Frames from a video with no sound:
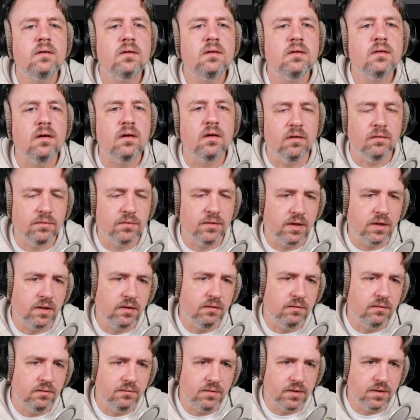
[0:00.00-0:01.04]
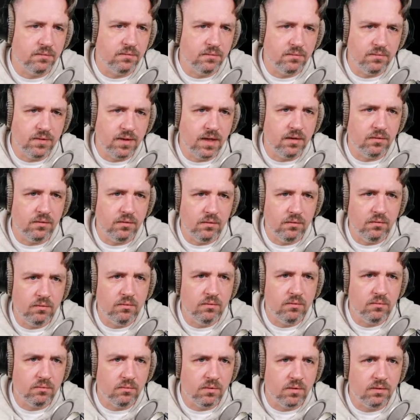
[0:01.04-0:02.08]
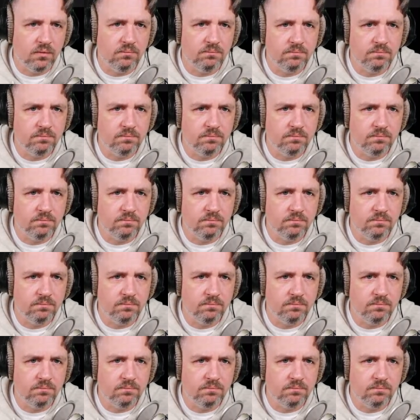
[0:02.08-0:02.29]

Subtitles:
Or of a given value, right?